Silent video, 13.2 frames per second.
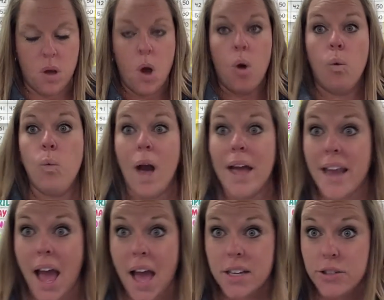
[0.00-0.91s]

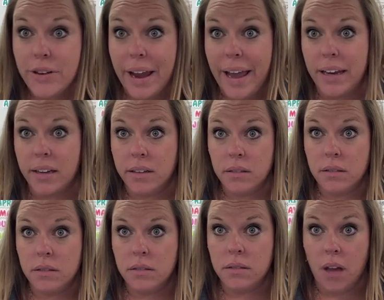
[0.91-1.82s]
100.
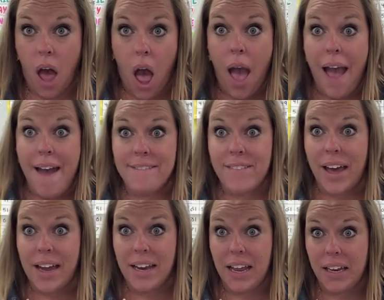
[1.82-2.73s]

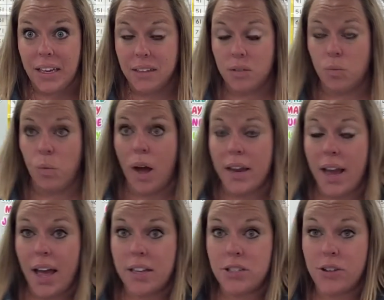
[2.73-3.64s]
Find it.
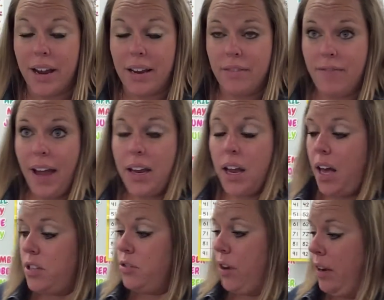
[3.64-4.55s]
100. Find
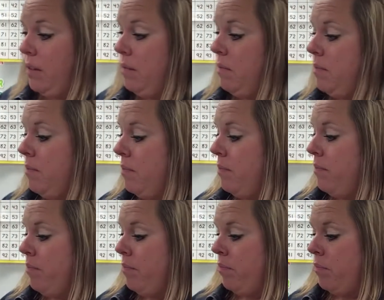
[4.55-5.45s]
100.
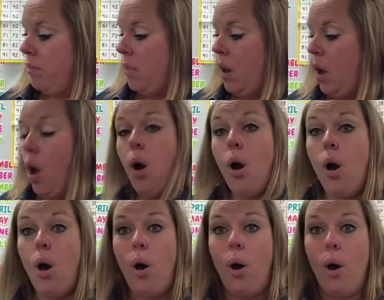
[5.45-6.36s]

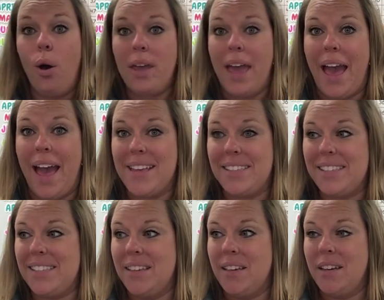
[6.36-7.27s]
Oh,
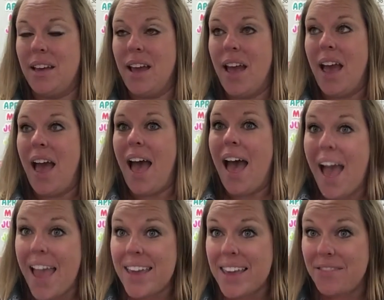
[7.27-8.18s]
yes.
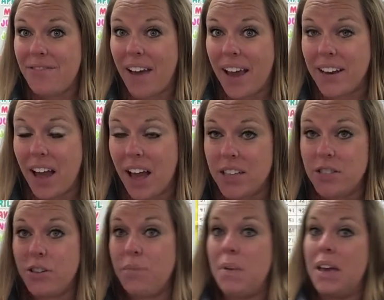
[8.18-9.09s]
I can find
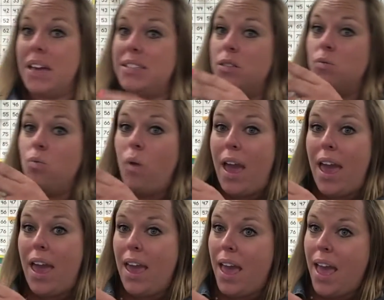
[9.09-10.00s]
100 because it's
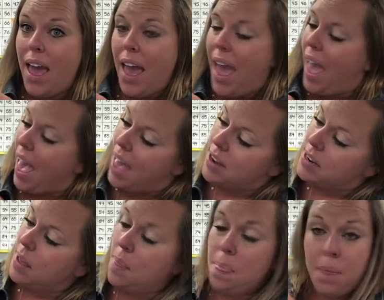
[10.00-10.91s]
way
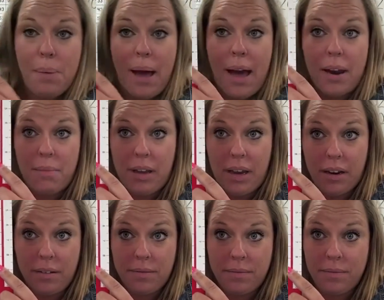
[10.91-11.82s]
at the bottom
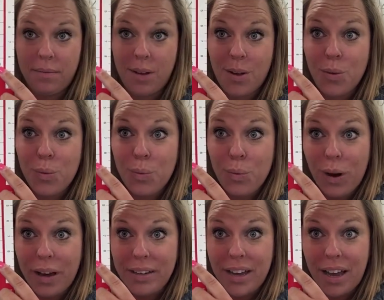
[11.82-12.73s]
here.
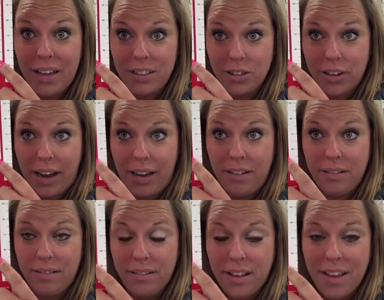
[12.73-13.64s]
100.
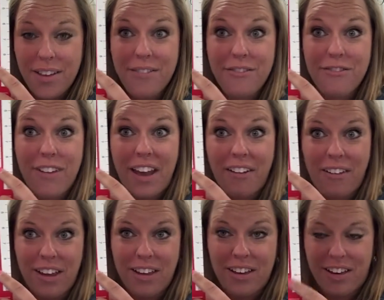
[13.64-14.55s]

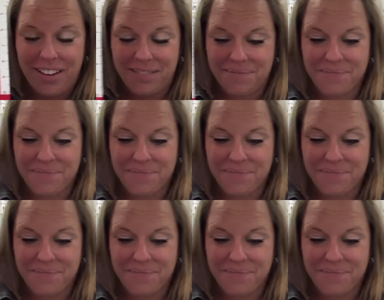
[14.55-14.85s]
Very good.